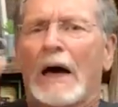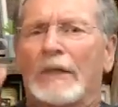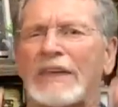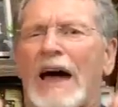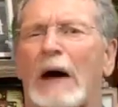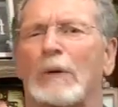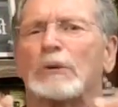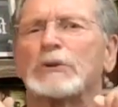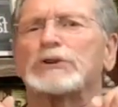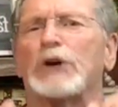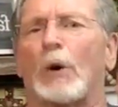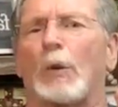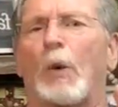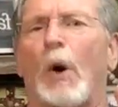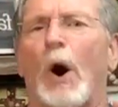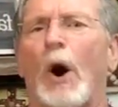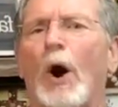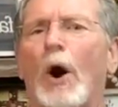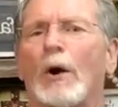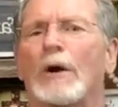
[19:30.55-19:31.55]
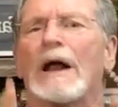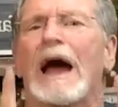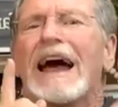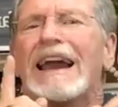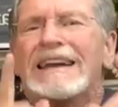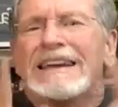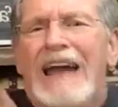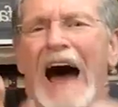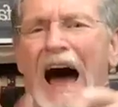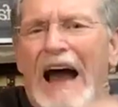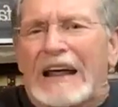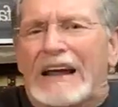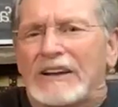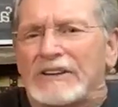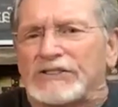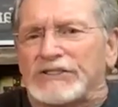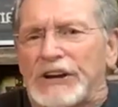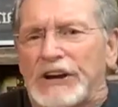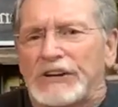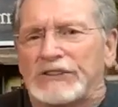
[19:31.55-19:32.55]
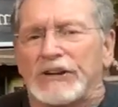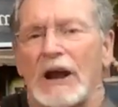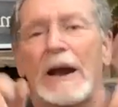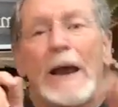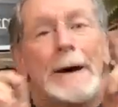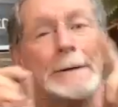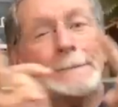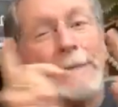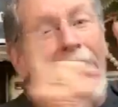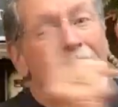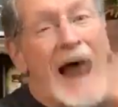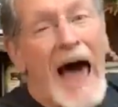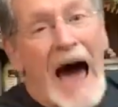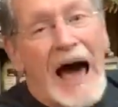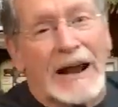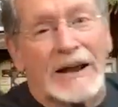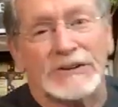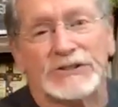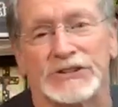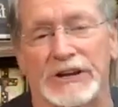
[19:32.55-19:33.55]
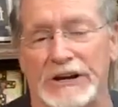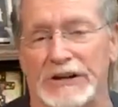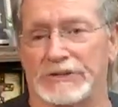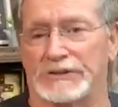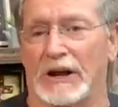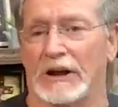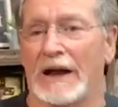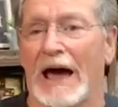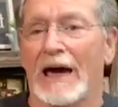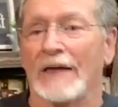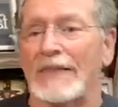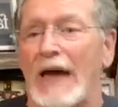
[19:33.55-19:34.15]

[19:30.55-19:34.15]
That was a word not in season, but out of season.